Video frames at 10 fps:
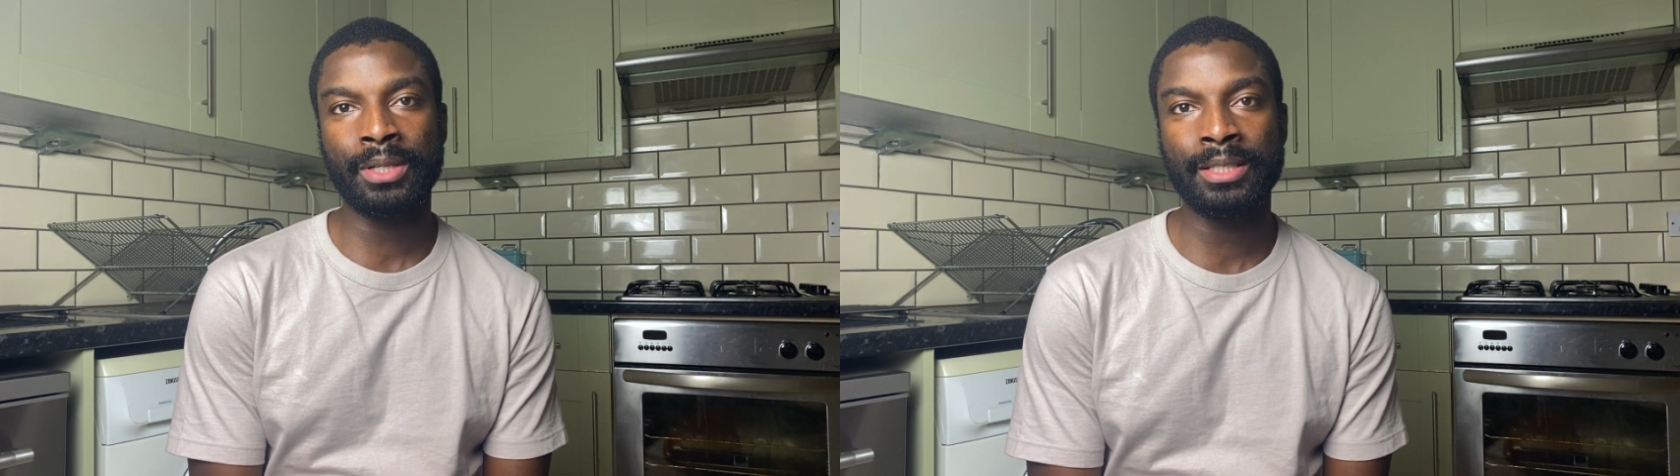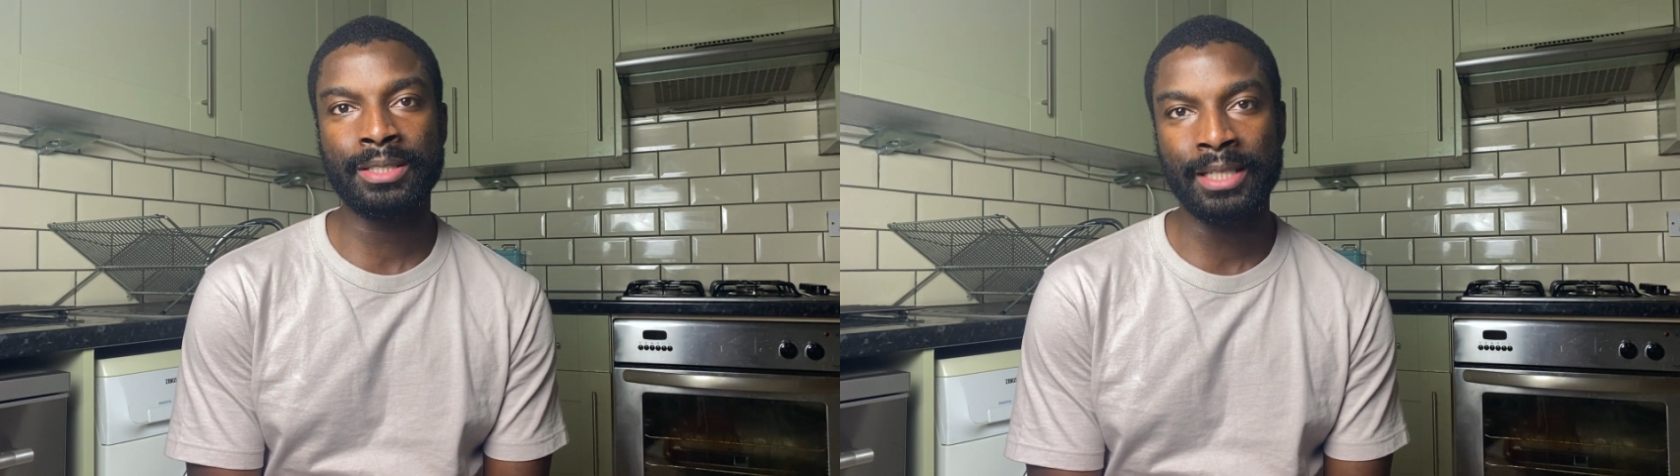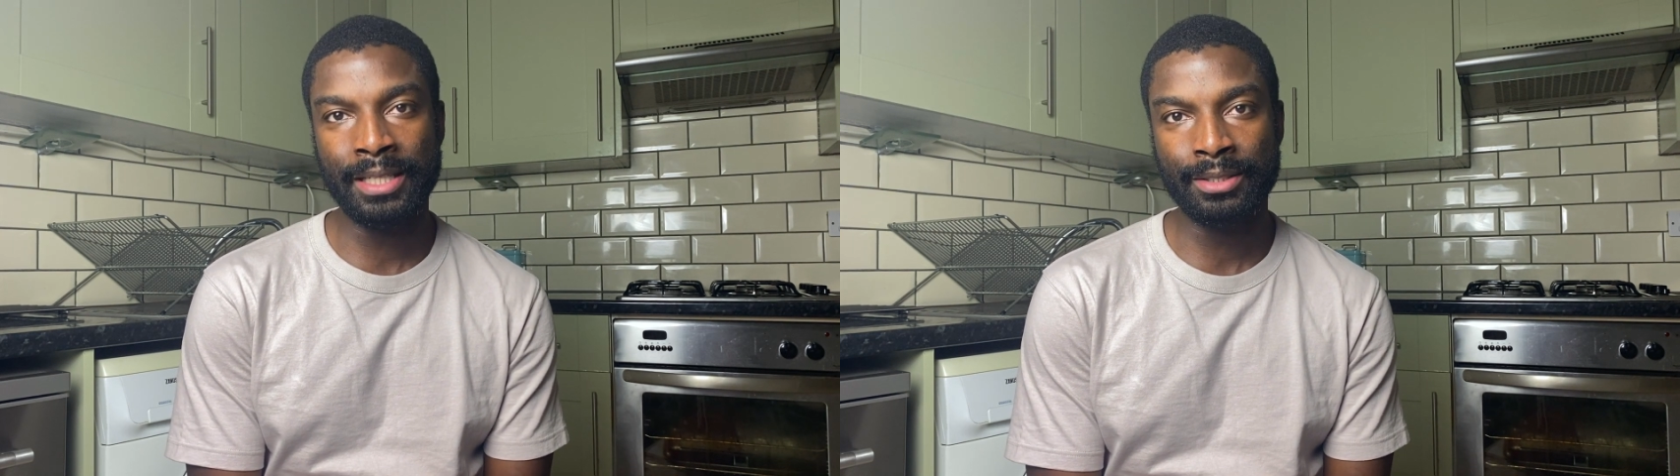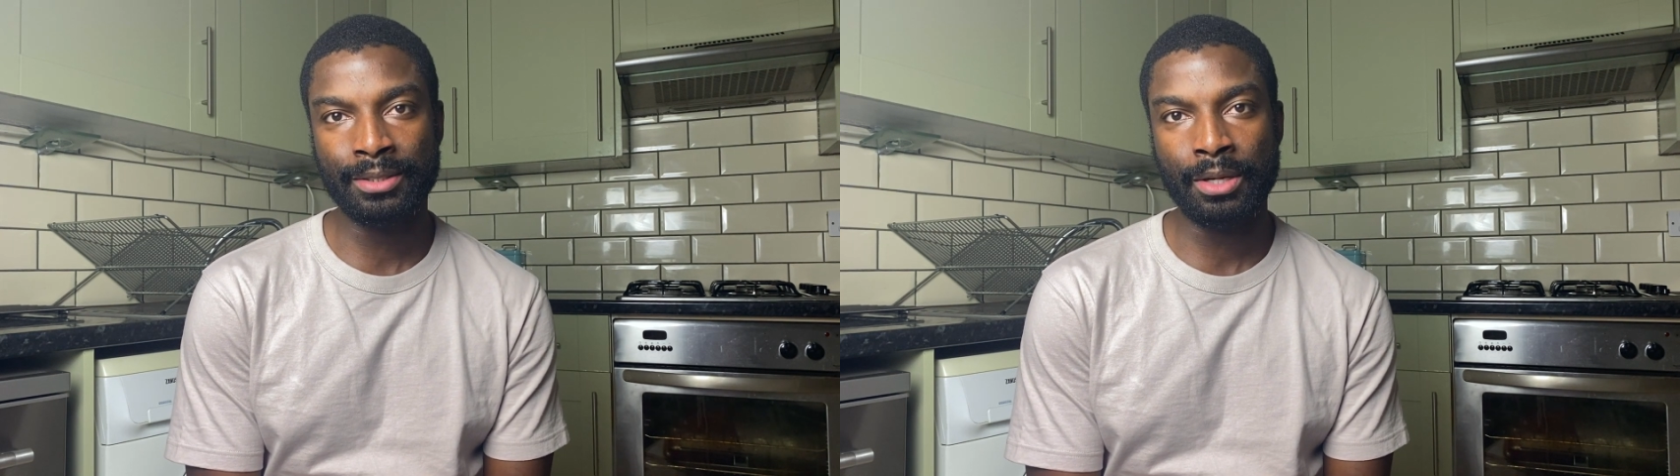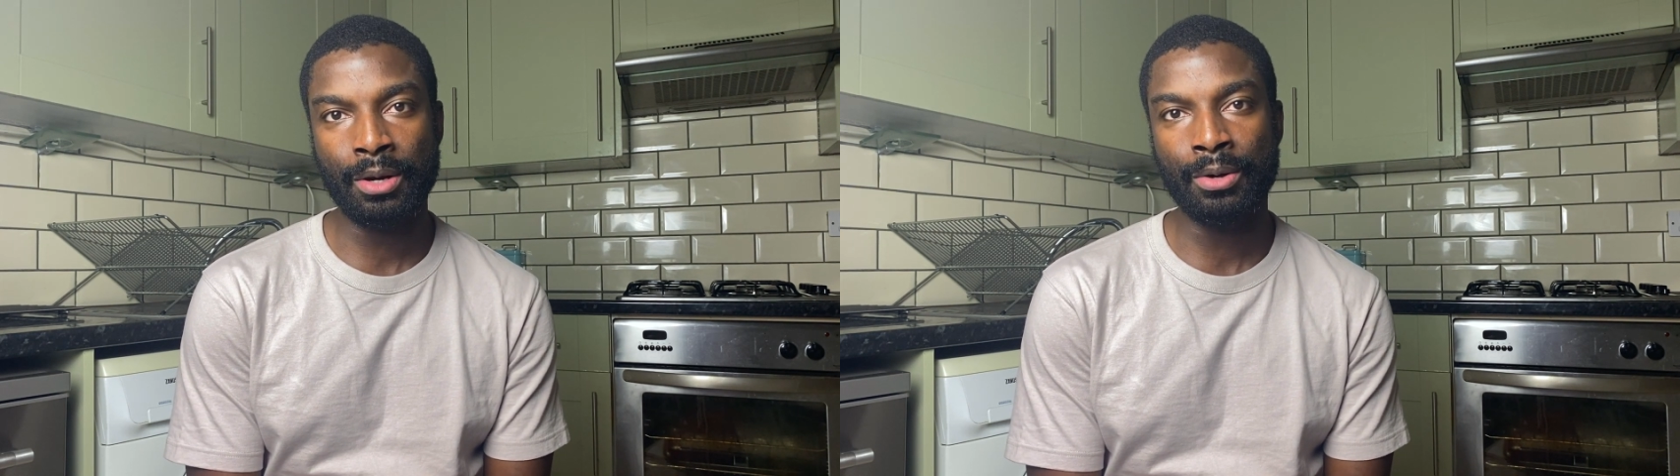as
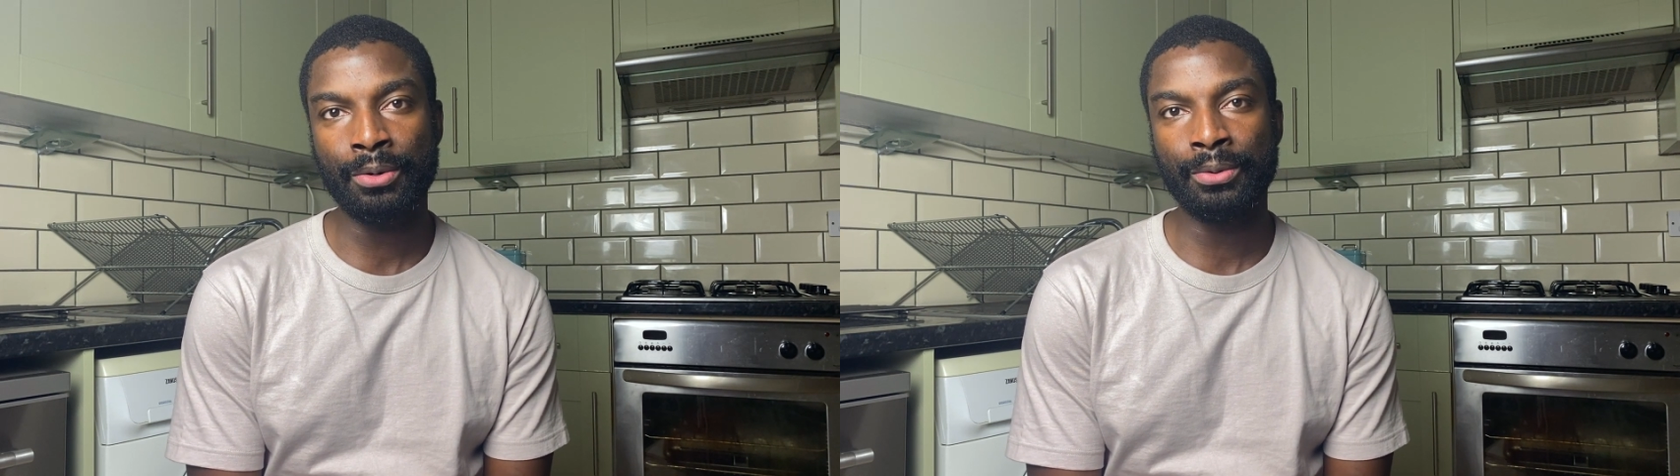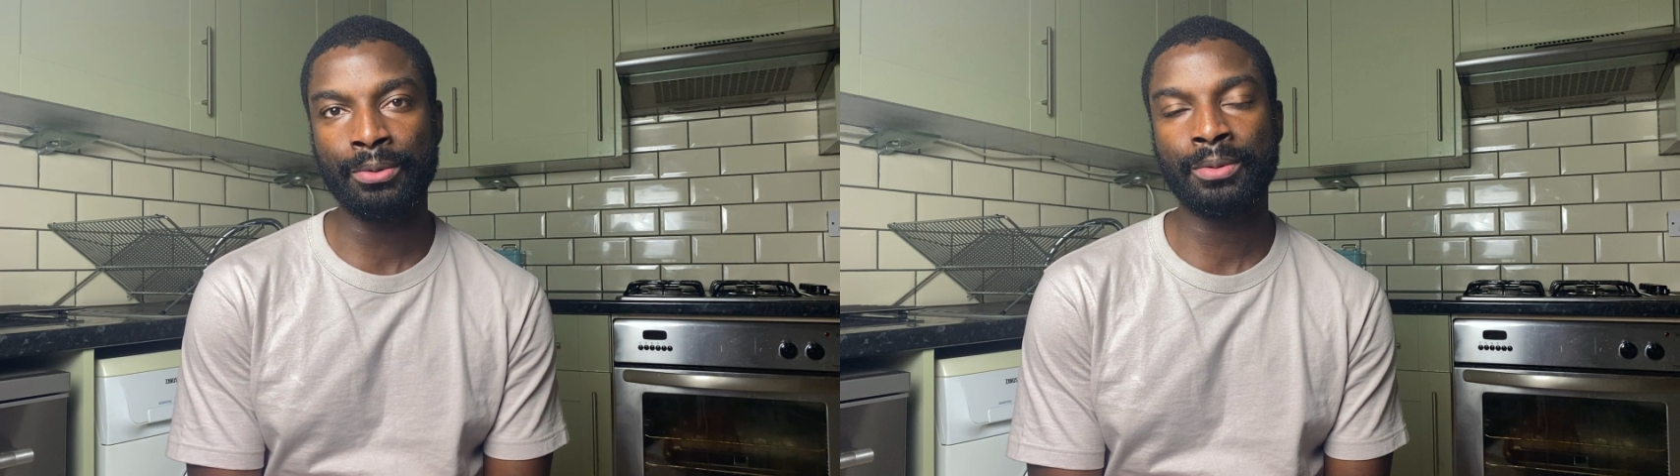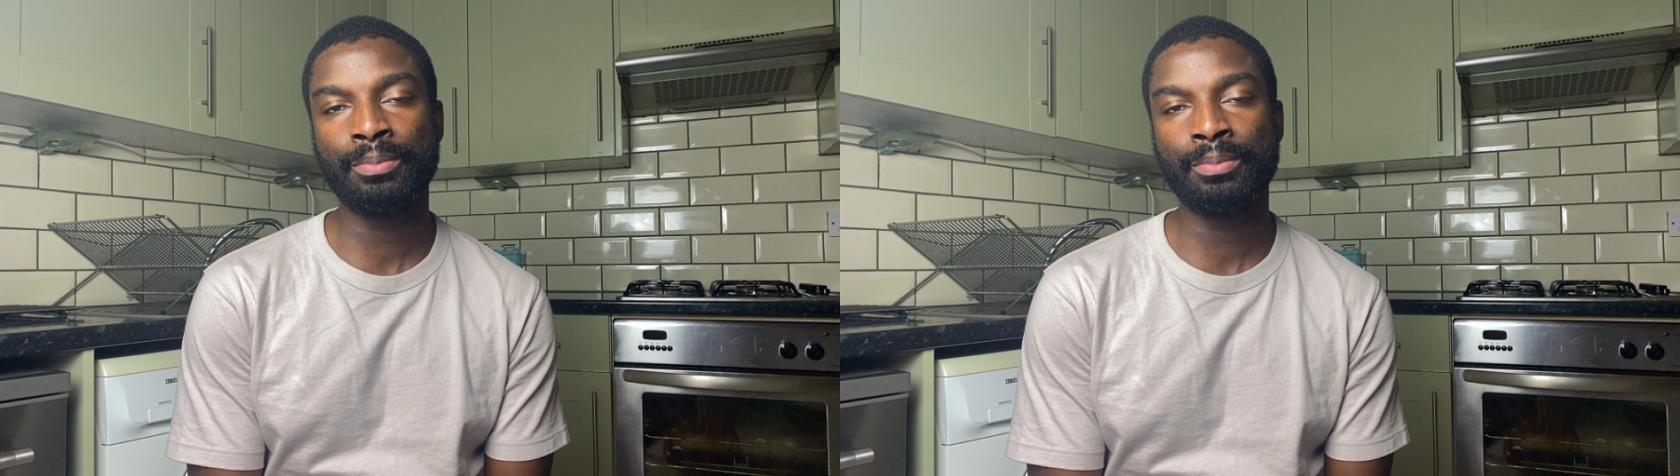leasehold